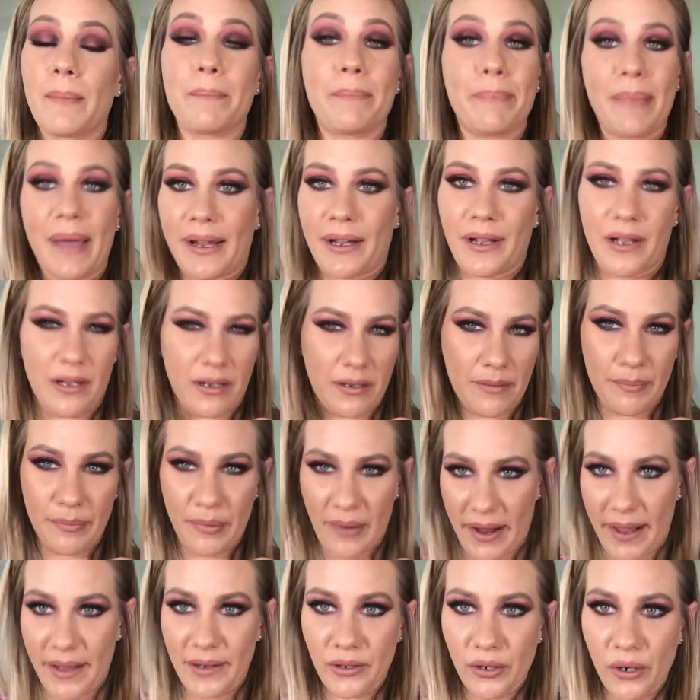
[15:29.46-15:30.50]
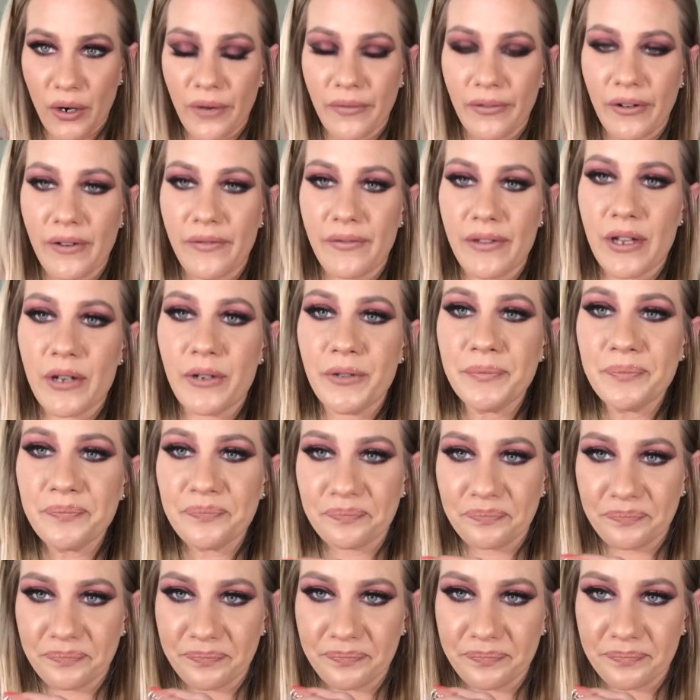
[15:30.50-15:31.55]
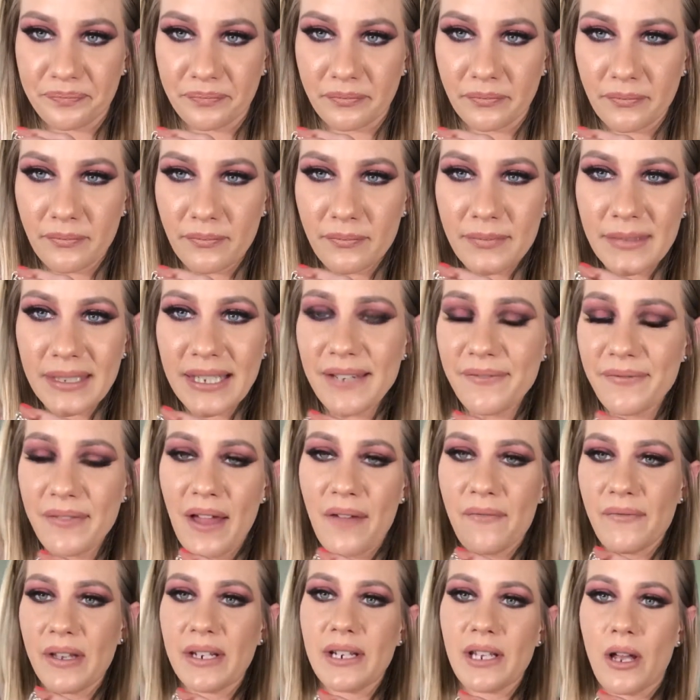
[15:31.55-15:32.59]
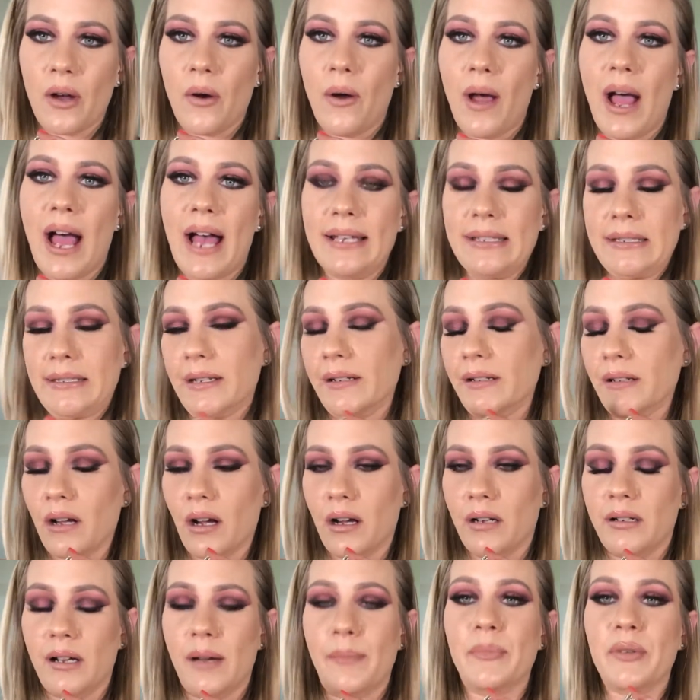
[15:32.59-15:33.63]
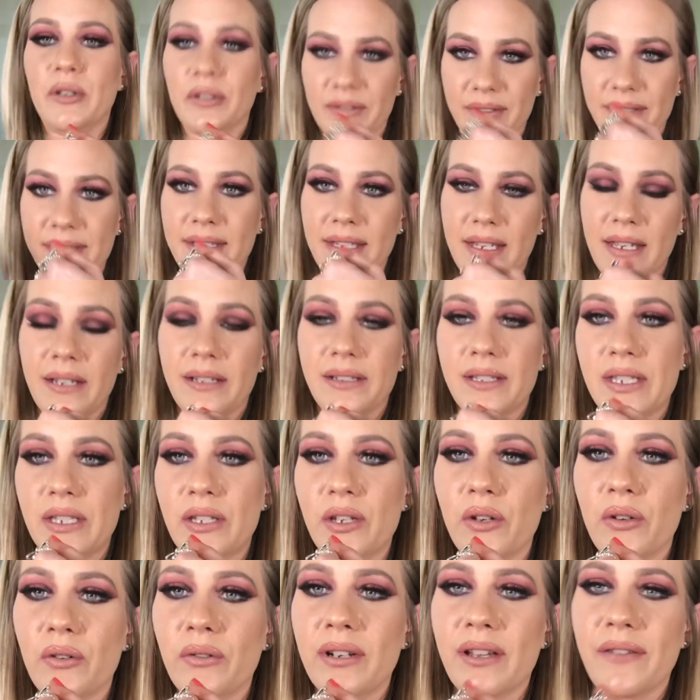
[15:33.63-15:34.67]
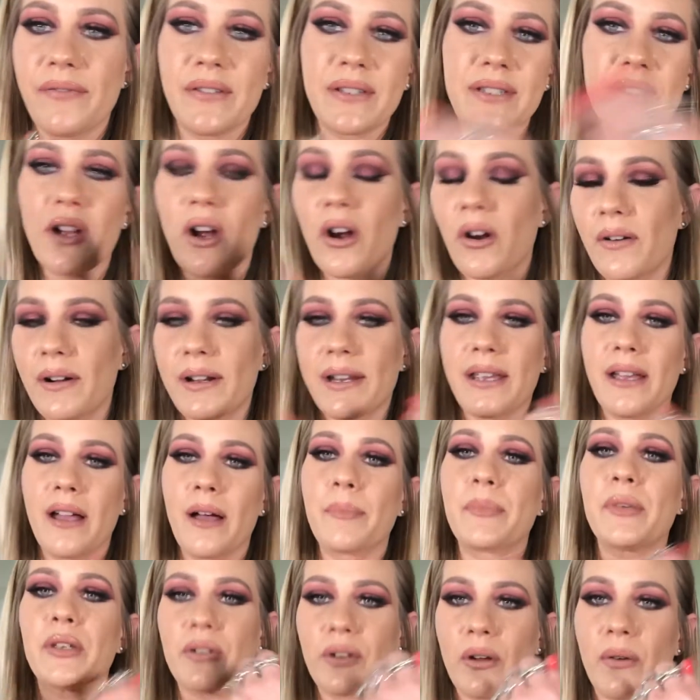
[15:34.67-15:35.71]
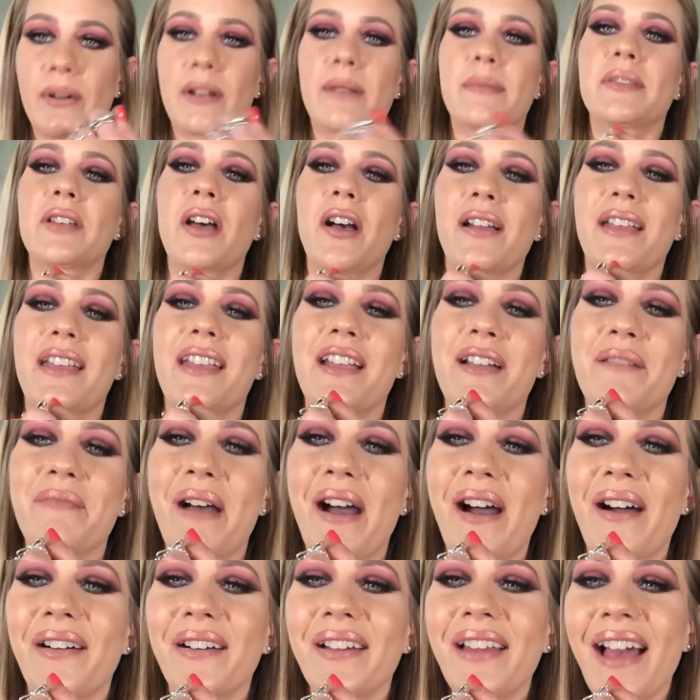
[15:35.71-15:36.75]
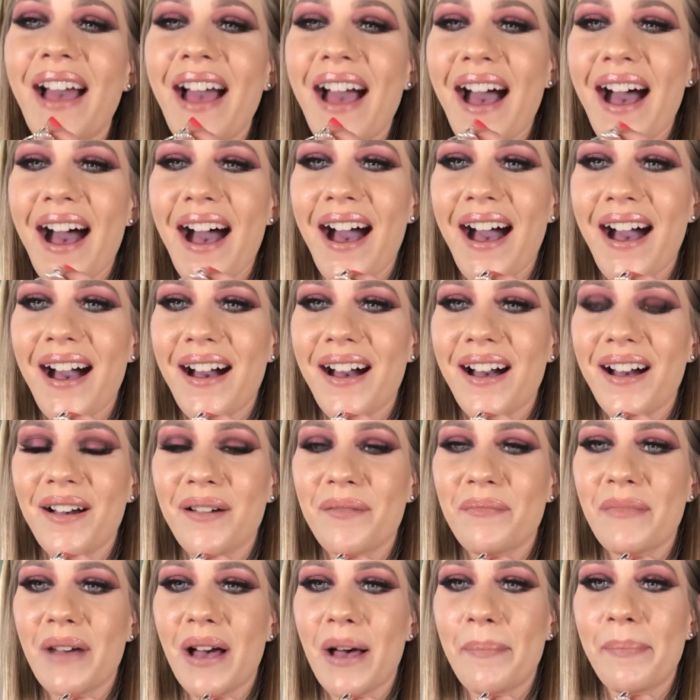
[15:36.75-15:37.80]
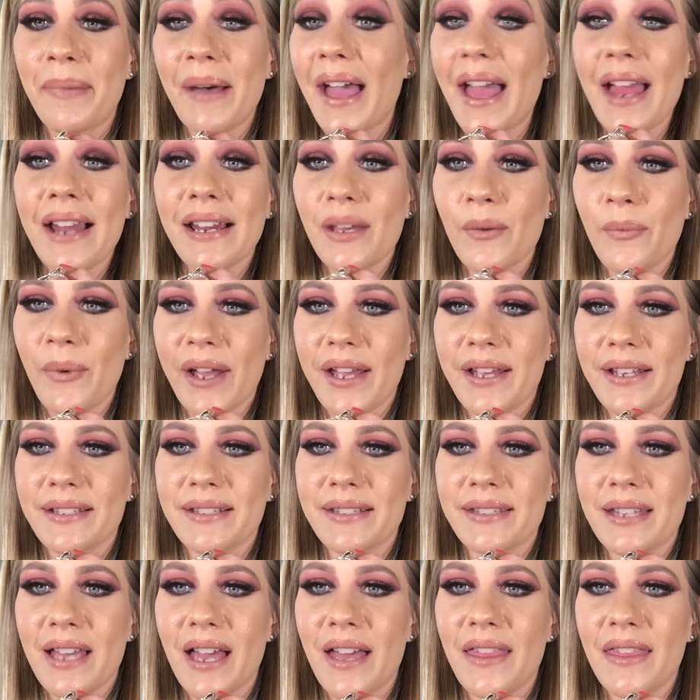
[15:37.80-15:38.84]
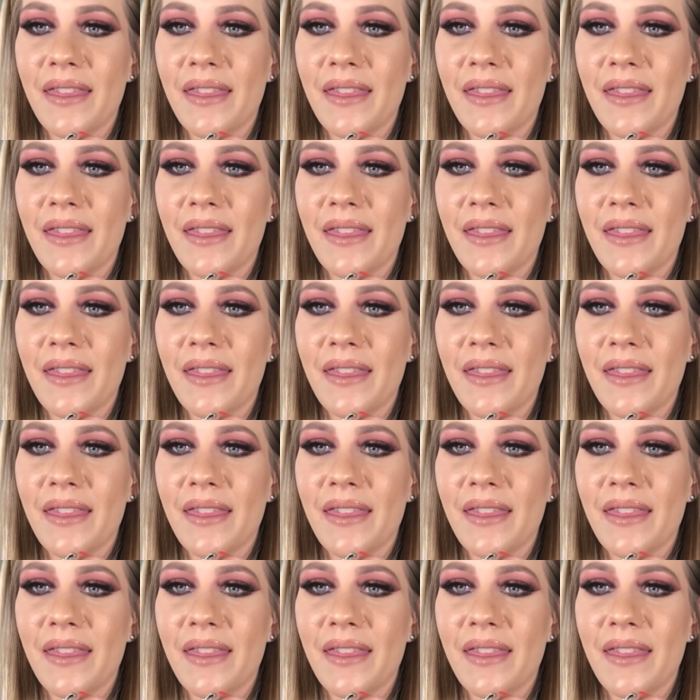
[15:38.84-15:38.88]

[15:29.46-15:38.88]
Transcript: Becca brand overview. If that video hasn't gone up, you'll see it soon. If it's already up, you know what I'm talking about. But anyways,